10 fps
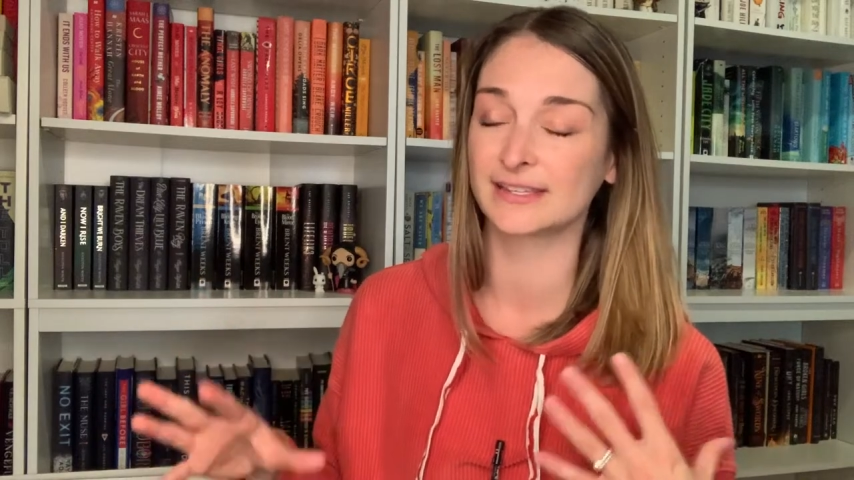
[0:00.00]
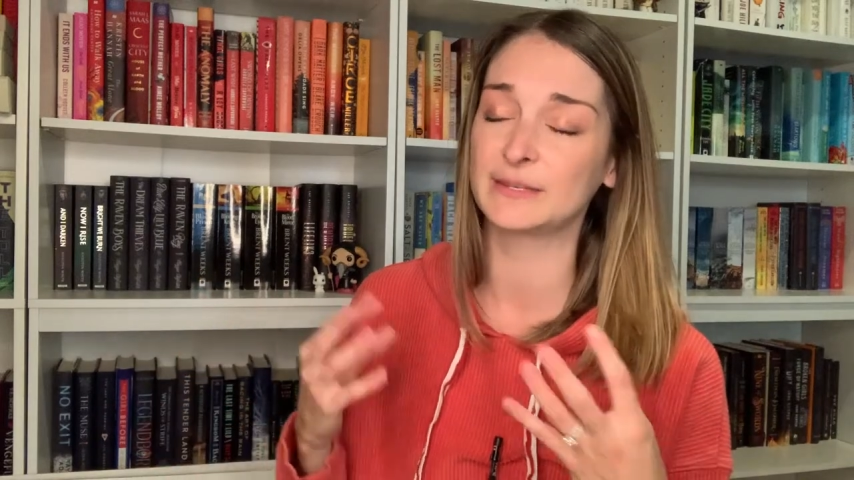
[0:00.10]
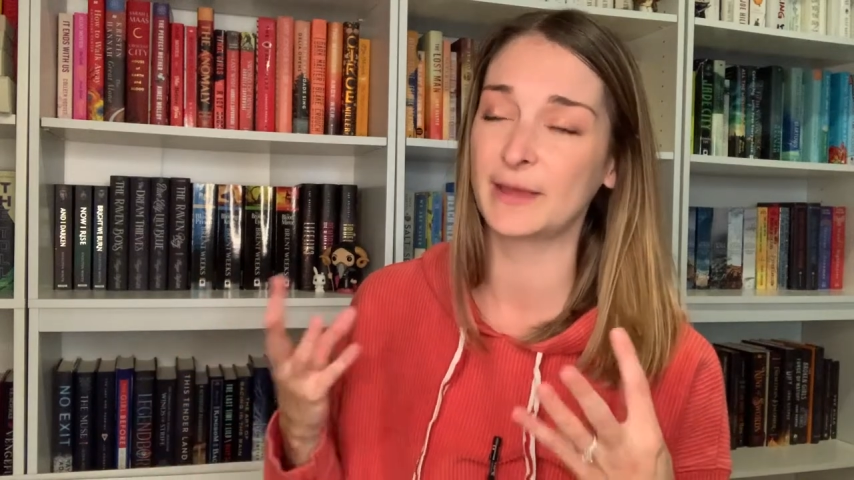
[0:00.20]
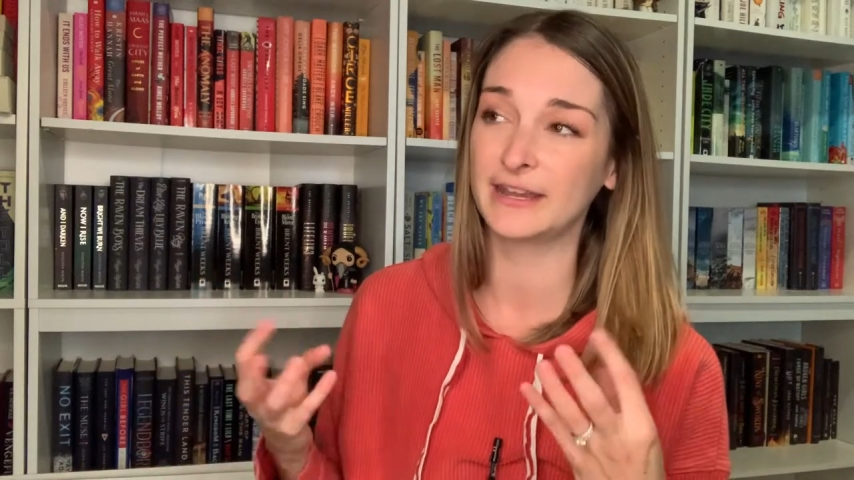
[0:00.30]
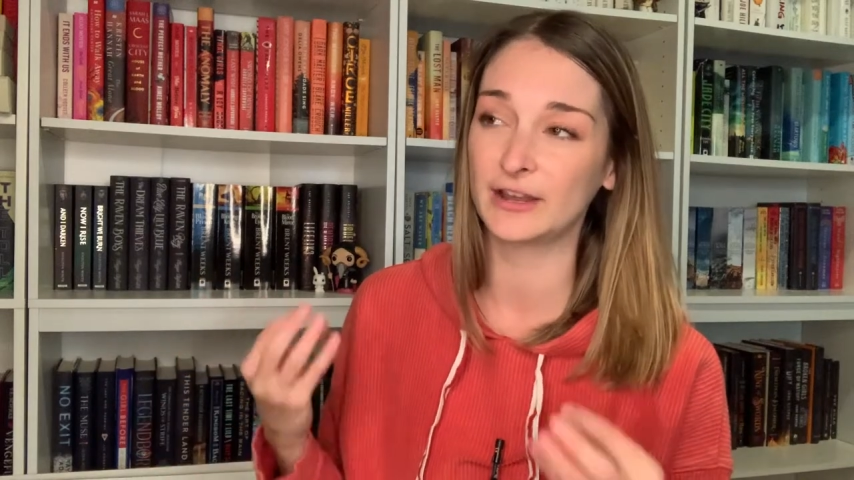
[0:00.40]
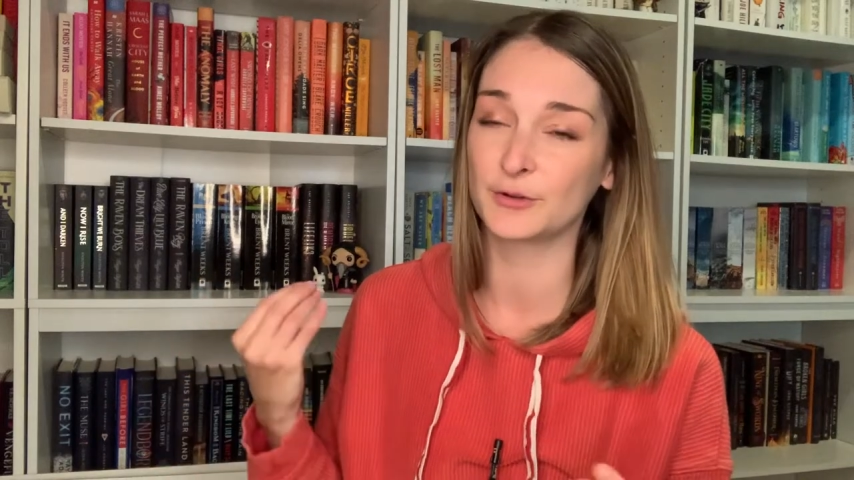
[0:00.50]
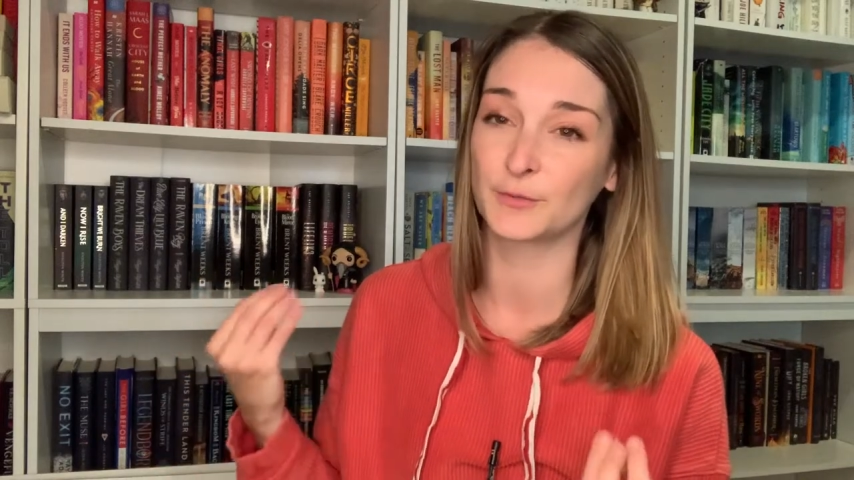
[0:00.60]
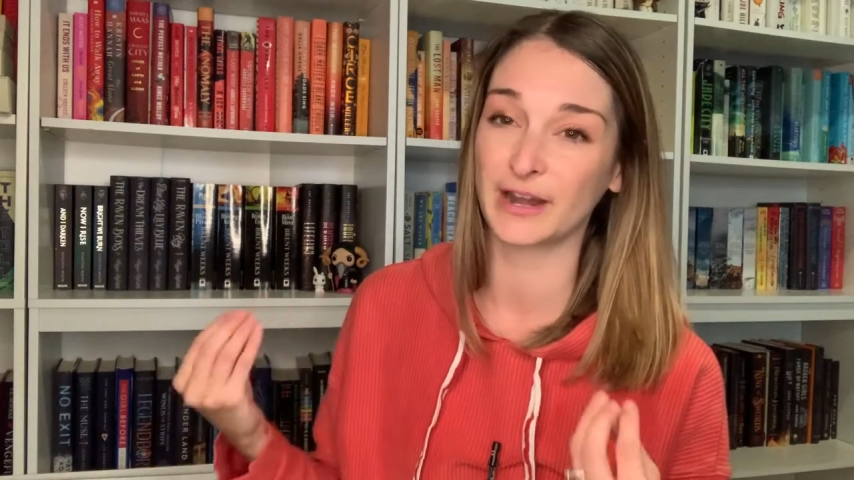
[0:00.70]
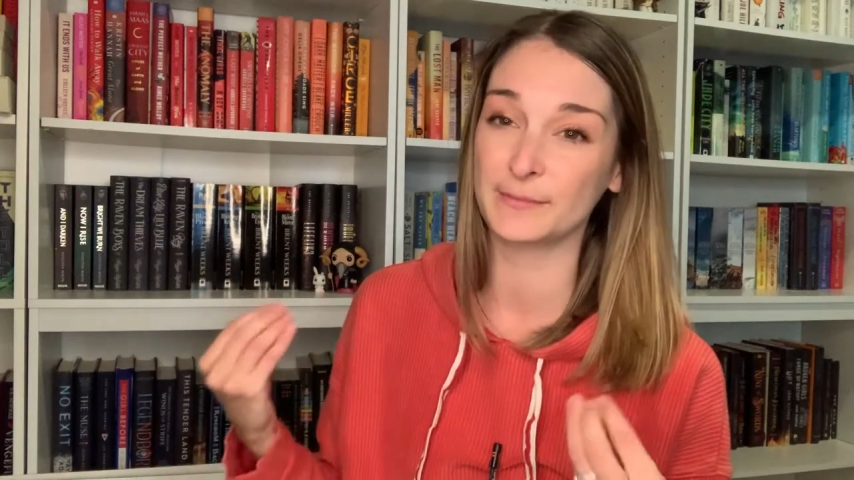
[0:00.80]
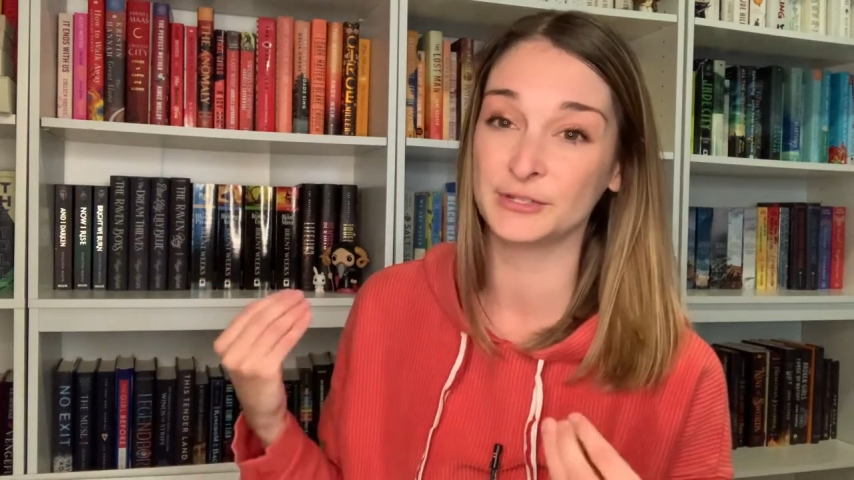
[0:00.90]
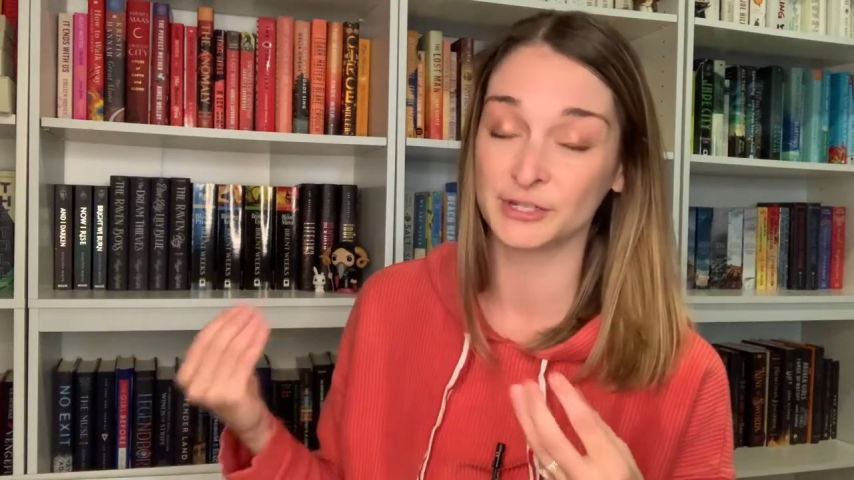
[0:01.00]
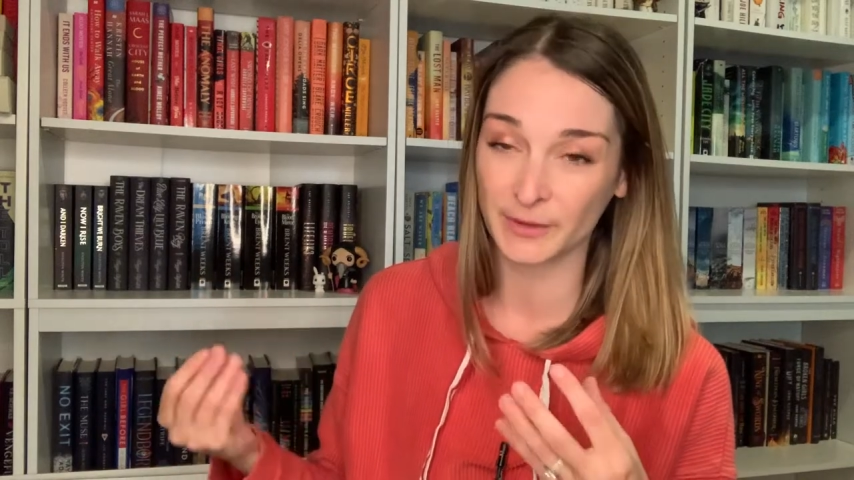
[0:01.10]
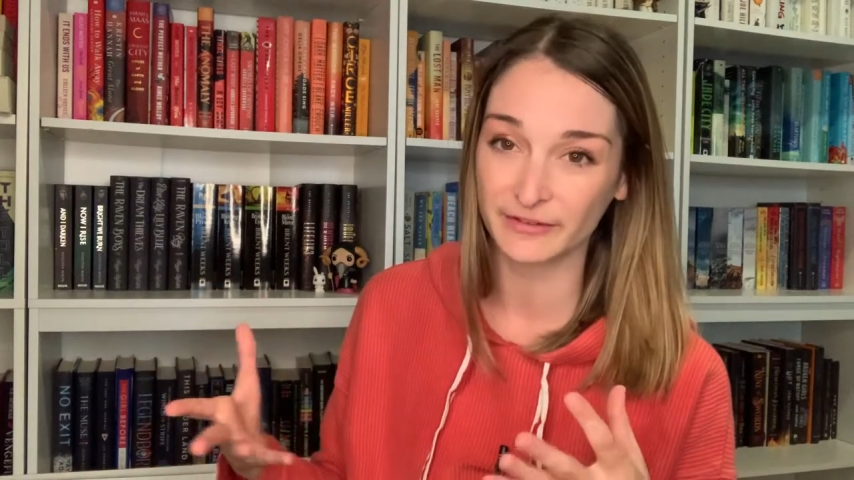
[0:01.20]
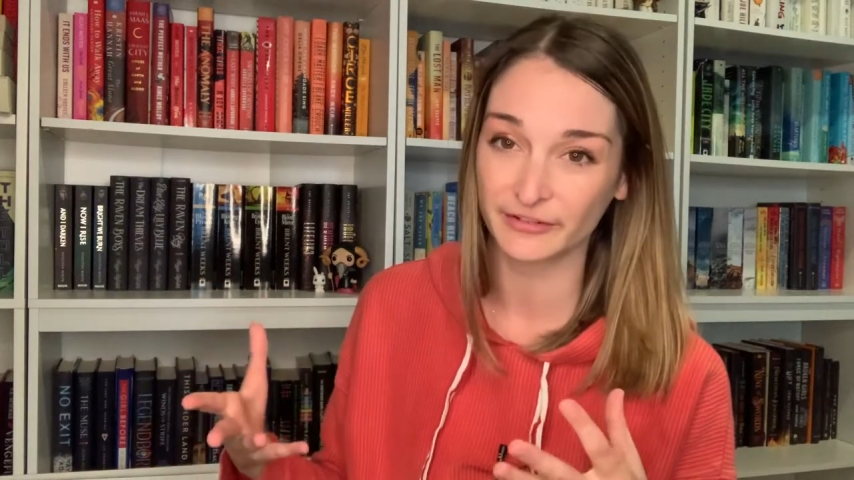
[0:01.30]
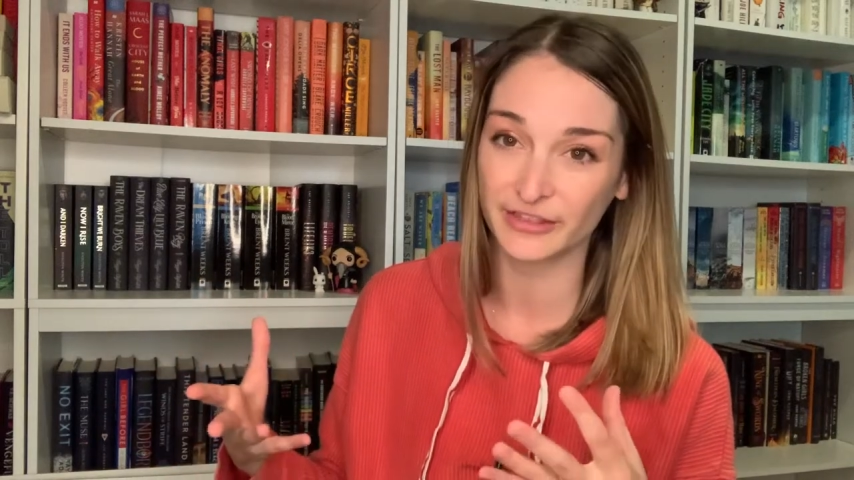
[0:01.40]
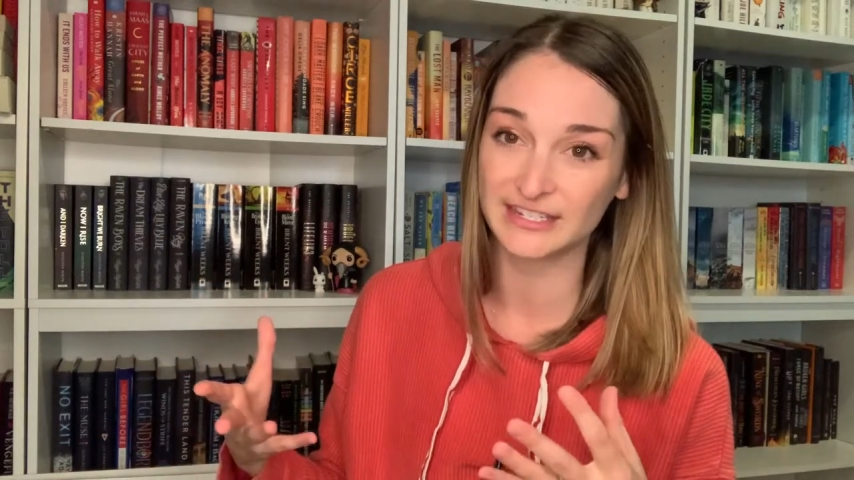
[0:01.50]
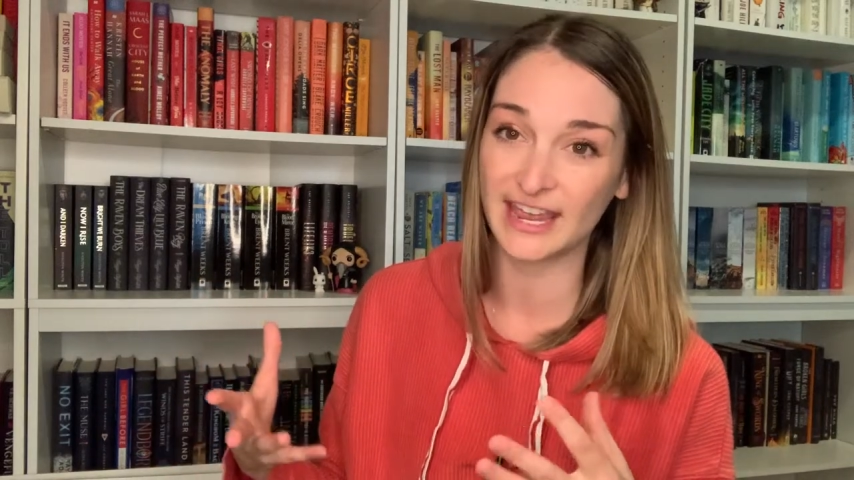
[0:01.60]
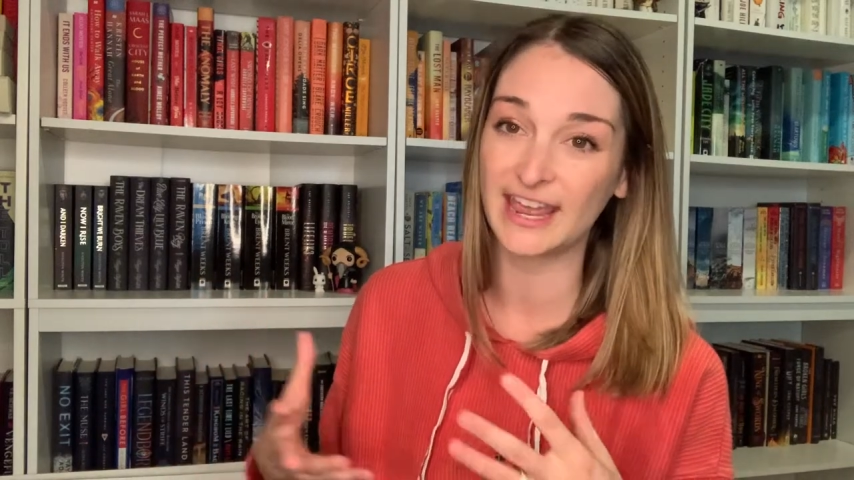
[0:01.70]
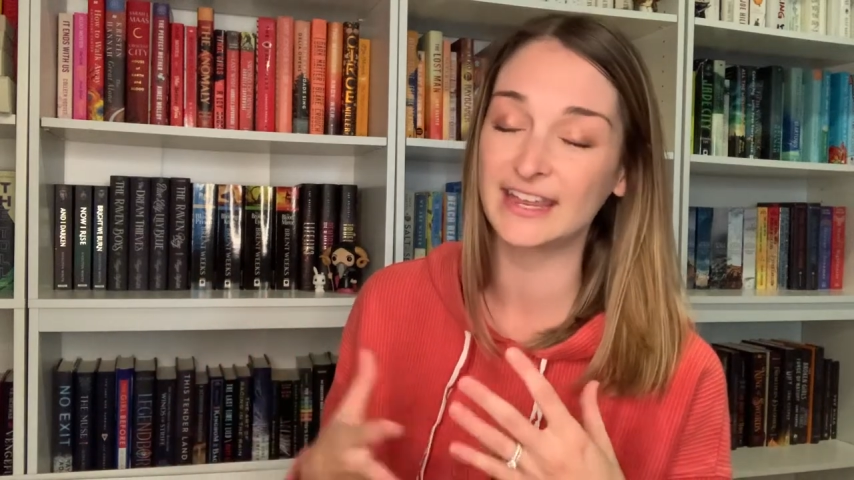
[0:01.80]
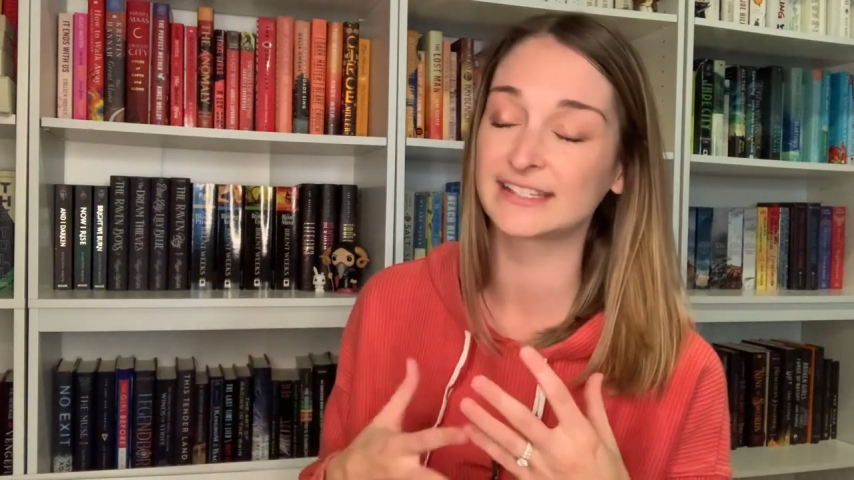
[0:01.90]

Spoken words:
depending on what I'm doing for the day.